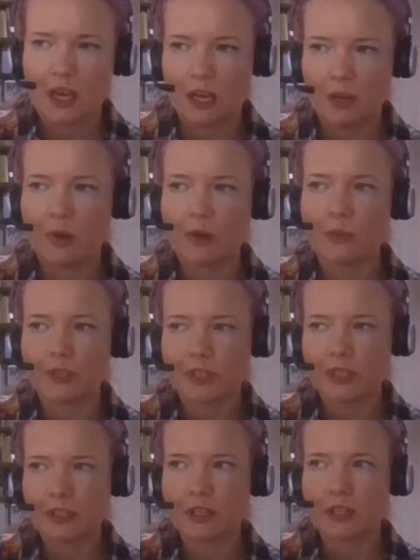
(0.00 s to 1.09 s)
Um, and what
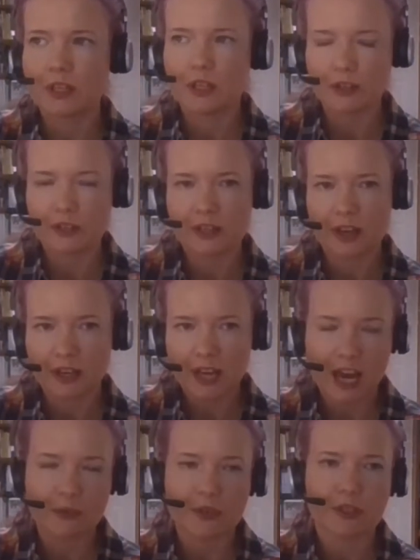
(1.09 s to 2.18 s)
it looks like now